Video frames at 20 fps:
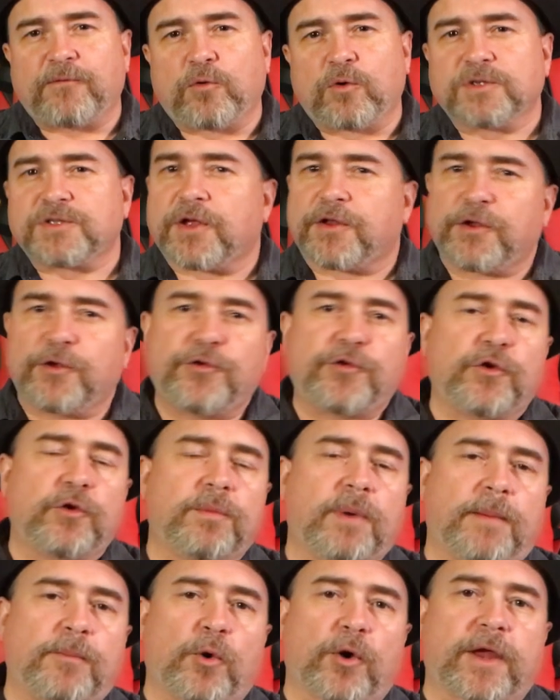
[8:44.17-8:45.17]
for us on YouTube,
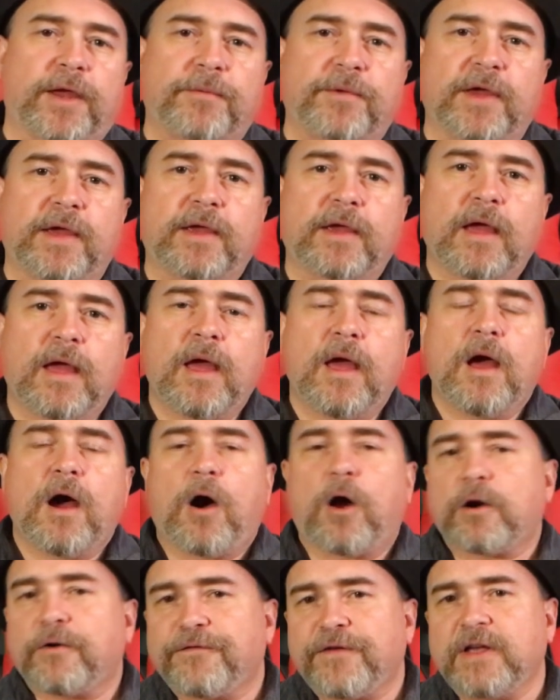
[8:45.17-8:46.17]
on BoardGameGeek,
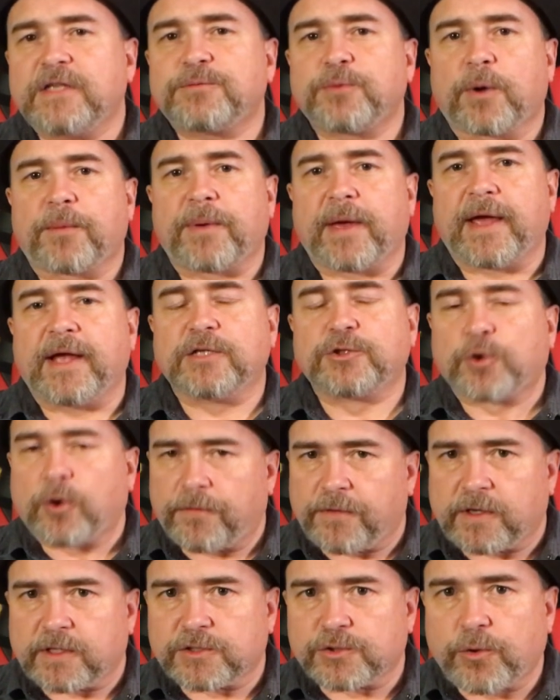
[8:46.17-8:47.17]
on our Facebook page, or
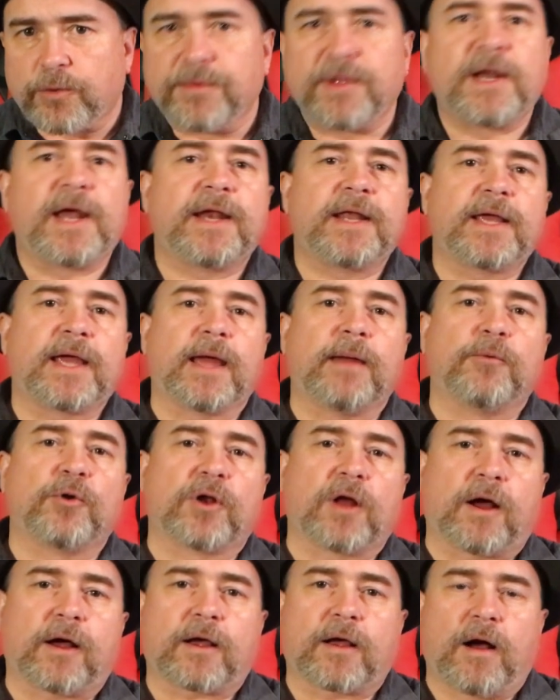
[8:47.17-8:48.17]
on
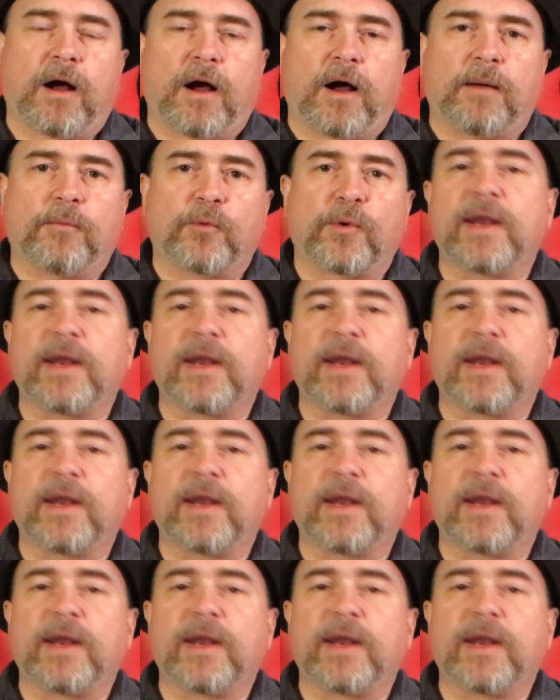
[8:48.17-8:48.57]
thediscriminatinggamer.com.